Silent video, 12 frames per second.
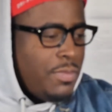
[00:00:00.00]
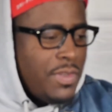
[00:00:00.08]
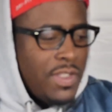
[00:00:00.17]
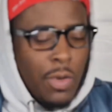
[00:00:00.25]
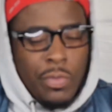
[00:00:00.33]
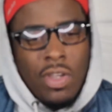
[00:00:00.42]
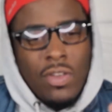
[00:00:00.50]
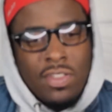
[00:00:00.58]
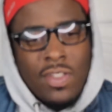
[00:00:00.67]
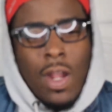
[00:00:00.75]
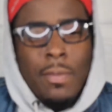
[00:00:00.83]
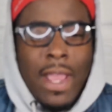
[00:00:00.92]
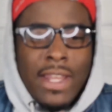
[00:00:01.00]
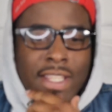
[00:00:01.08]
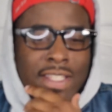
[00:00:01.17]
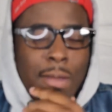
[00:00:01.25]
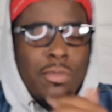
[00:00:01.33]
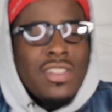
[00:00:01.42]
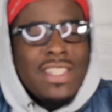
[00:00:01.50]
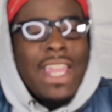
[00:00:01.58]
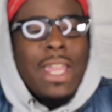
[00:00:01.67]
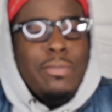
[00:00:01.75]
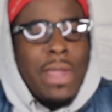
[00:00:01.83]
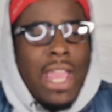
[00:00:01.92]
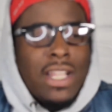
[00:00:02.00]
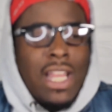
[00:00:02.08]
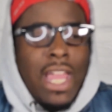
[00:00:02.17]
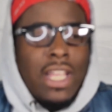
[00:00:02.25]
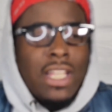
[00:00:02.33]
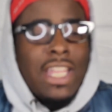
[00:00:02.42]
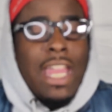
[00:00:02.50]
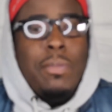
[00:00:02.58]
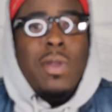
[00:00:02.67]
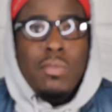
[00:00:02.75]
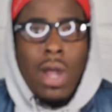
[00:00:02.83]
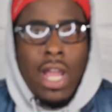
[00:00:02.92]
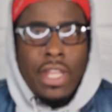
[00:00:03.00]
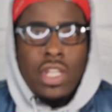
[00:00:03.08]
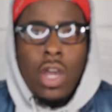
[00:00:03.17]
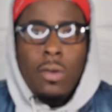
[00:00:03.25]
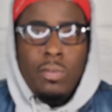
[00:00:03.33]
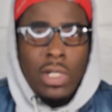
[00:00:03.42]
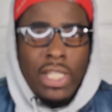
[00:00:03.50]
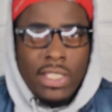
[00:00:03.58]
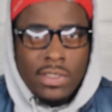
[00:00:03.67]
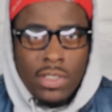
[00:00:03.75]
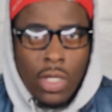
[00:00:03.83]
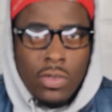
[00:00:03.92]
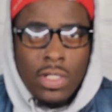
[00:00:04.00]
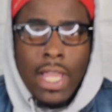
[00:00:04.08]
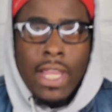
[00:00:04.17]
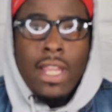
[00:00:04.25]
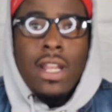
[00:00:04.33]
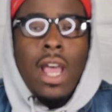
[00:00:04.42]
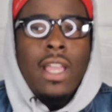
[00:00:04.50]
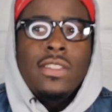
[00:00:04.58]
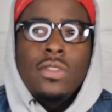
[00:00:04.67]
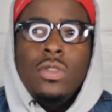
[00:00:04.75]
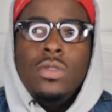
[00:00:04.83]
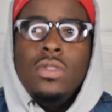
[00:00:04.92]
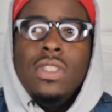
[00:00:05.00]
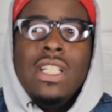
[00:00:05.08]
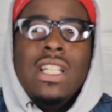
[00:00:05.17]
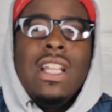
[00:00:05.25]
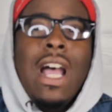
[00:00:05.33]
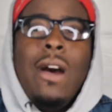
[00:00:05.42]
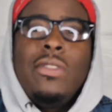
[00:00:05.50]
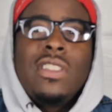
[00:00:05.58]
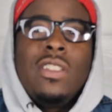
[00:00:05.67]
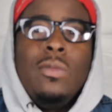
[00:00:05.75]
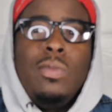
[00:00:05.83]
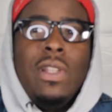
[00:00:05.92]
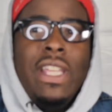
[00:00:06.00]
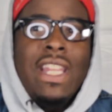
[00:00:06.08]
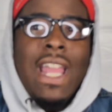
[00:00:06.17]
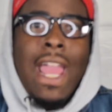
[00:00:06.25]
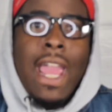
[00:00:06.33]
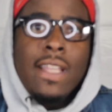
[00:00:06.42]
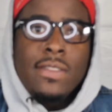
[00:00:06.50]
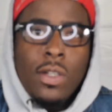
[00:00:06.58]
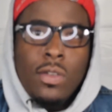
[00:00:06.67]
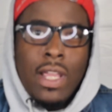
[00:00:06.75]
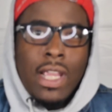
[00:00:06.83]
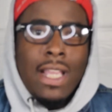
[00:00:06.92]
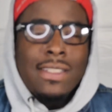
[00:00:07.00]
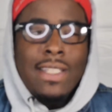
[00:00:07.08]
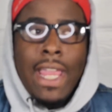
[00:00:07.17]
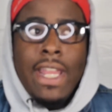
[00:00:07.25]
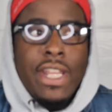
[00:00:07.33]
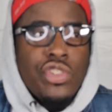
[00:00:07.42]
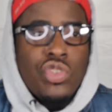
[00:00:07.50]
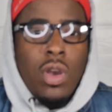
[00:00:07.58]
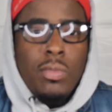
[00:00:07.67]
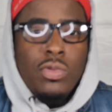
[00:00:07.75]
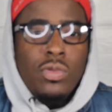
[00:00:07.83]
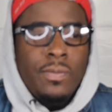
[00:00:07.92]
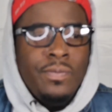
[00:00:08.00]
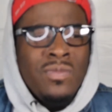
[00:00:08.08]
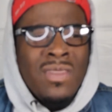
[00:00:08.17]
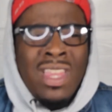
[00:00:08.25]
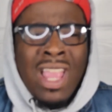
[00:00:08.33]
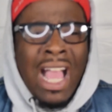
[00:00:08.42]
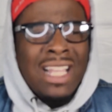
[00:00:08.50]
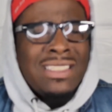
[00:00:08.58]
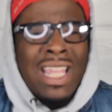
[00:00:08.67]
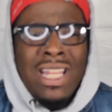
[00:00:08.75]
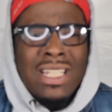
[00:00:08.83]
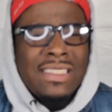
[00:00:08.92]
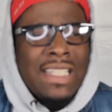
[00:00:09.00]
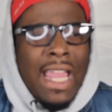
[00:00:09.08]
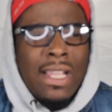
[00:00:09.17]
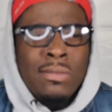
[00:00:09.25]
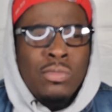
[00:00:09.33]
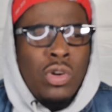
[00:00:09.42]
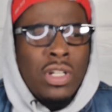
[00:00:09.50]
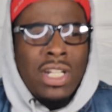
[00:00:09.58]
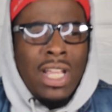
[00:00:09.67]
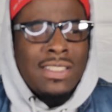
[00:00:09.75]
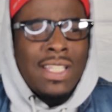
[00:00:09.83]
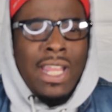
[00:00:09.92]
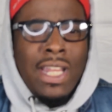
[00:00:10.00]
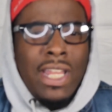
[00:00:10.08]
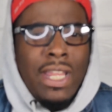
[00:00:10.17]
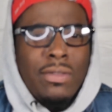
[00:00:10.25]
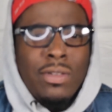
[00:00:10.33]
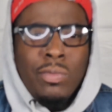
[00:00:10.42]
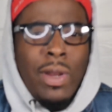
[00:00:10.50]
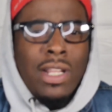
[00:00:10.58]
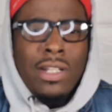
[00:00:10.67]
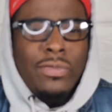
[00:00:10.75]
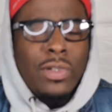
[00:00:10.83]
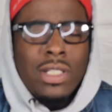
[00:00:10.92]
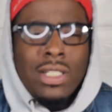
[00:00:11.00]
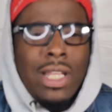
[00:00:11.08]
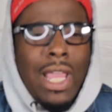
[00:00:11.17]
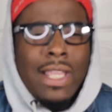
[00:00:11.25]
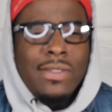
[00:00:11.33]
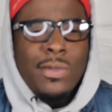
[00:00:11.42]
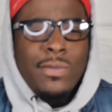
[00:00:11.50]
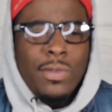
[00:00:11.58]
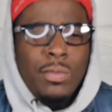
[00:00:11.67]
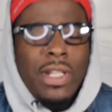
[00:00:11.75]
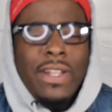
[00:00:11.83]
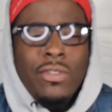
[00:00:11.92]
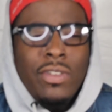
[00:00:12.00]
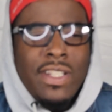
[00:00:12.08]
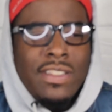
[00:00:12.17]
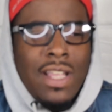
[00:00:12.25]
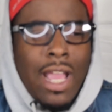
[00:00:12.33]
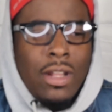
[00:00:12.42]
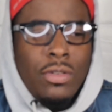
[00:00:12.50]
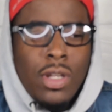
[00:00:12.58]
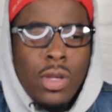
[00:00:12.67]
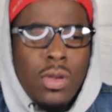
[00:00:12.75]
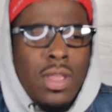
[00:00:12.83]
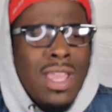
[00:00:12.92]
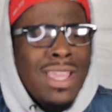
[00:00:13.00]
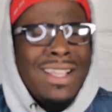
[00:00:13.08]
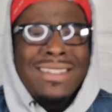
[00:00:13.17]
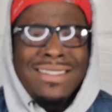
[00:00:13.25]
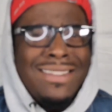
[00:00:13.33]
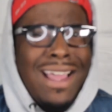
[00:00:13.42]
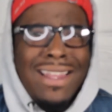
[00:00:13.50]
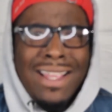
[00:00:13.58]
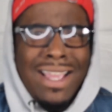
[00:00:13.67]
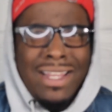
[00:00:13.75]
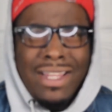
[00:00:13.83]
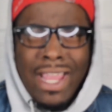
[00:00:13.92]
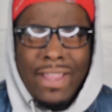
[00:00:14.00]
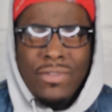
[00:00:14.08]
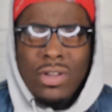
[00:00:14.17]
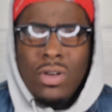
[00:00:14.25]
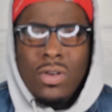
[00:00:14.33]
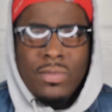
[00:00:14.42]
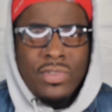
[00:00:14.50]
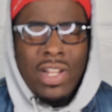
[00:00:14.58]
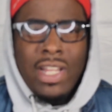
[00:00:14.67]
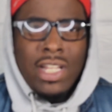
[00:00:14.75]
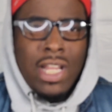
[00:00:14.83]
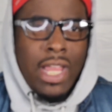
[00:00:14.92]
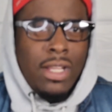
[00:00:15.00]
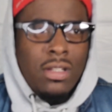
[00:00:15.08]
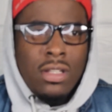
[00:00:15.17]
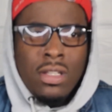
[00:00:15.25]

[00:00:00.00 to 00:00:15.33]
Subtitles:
So we're gonna start by this. I'm gonna take it back. Like, keep in mind, y'all. Please note, like in high school, I was a complete asshole. Like I stayed in trouble. I stayed in SAC more than I stayed in the regular fucking classroom for whatever reason. I don't know. Cause it's not like I didn't have no home training. Like